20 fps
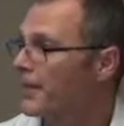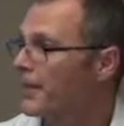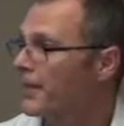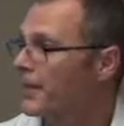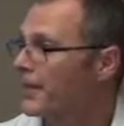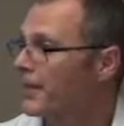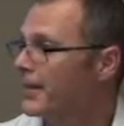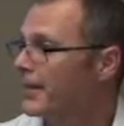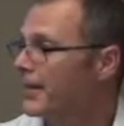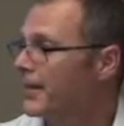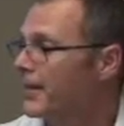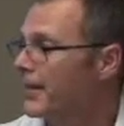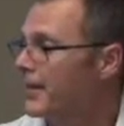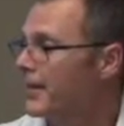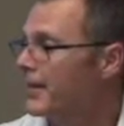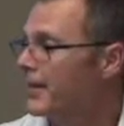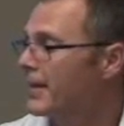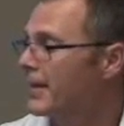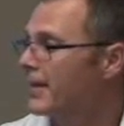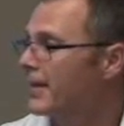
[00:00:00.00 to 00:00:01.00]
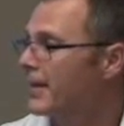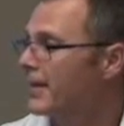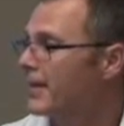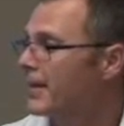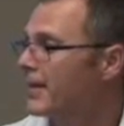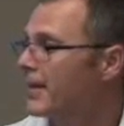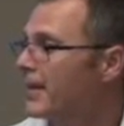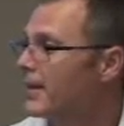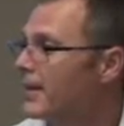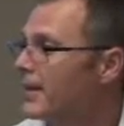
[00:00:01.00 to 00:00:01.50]

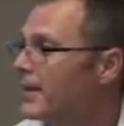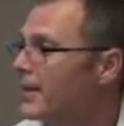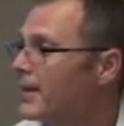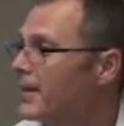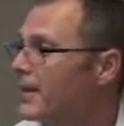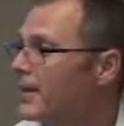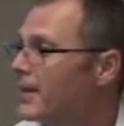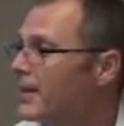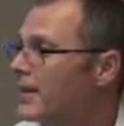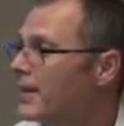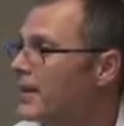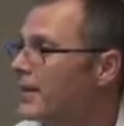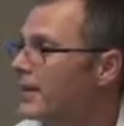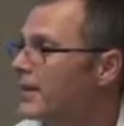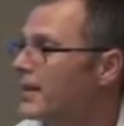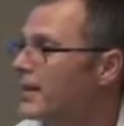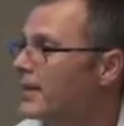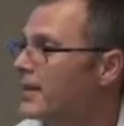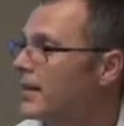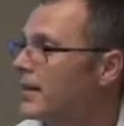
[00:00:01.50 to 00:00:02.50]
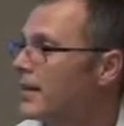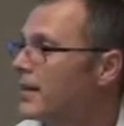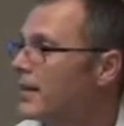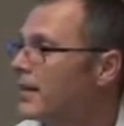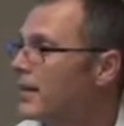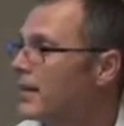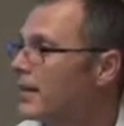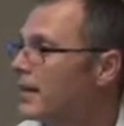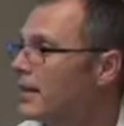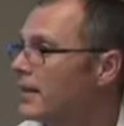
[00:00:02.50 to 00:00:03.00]

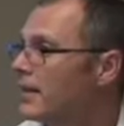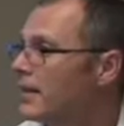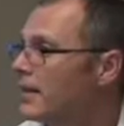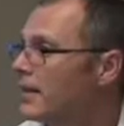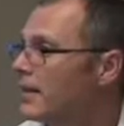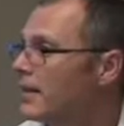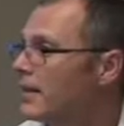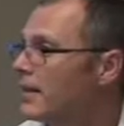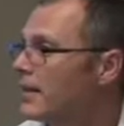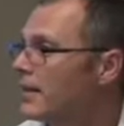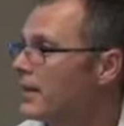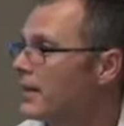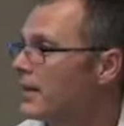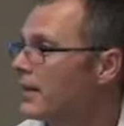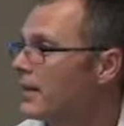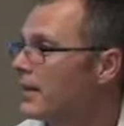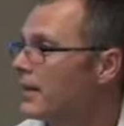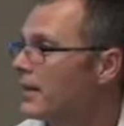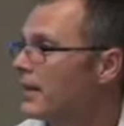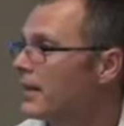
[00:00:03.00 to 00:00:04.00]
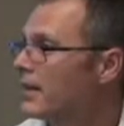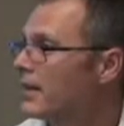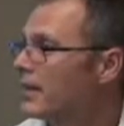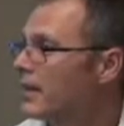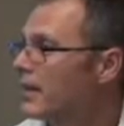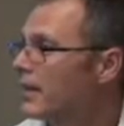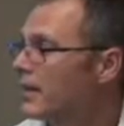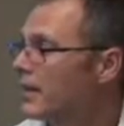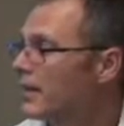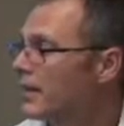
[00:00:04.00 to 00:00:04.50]

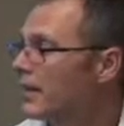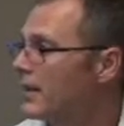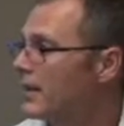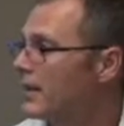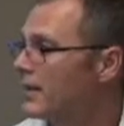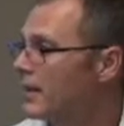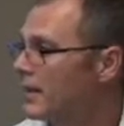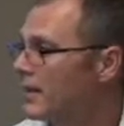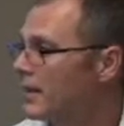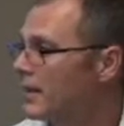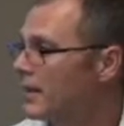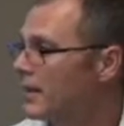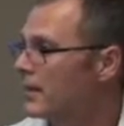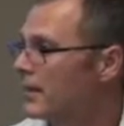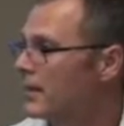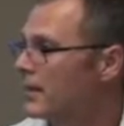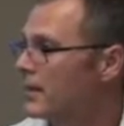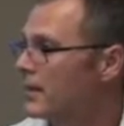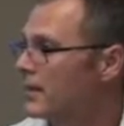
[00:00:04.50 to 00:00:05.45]
No words are spoken by the person on screen.